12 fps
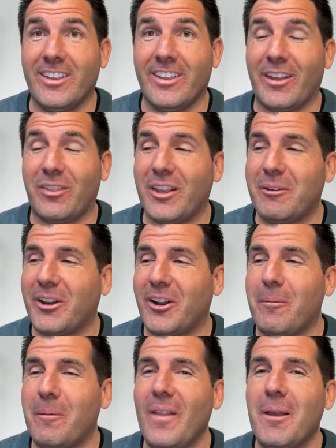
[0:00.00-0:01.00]
I think we could
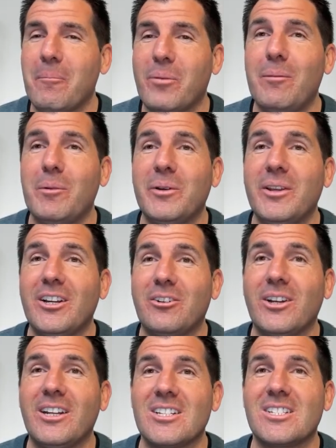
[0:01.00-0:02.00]
all probably
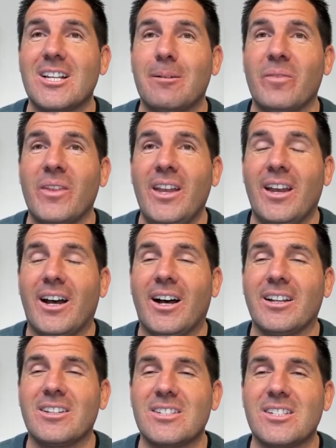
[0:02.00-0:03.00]
agree to some,
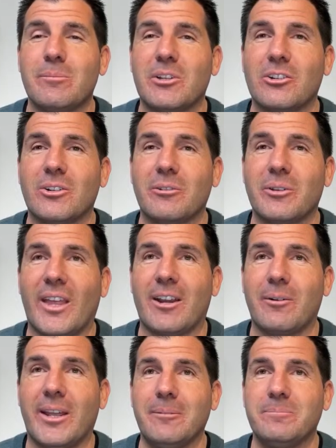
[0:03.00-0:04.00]
uh, to some degree with that,
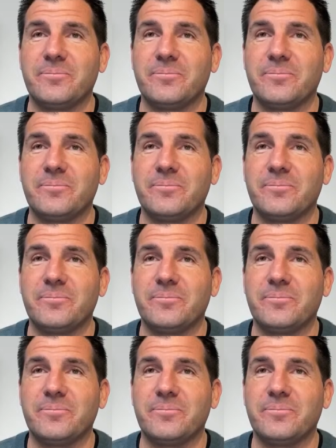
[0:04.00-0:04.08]
right?